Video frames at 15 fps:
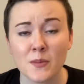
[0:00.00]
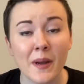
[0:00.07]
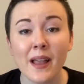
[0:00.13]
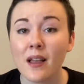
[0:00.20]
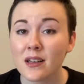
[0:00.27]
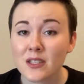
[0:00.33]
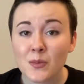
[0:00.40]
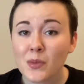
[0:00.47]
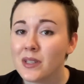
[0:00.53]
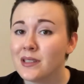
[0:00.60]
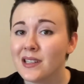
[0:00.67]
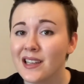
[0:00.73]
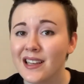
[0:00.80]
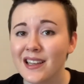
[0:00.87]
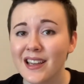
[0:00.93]
My husband
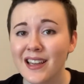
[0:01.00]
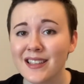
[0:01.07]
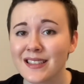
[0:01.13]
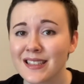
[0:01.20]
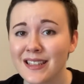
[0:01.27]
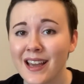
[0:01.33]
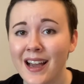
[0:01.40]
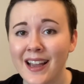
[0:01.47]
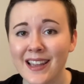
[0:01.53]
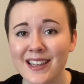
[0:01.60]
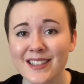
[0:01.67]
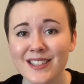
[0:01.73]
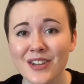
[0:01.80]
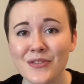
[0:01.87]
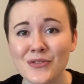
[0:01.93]
is an
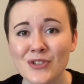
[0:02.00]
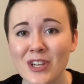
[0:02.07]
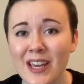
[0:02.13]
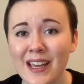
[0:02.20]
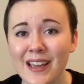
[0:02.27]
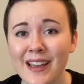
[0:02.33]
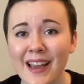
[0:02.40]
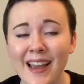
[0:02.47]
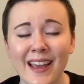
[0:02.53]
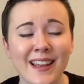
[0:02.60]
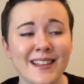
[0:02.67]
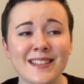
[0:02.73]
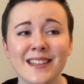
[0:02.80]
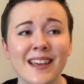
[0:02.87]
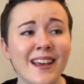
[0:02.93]
ISFJ,
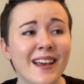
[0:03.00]
and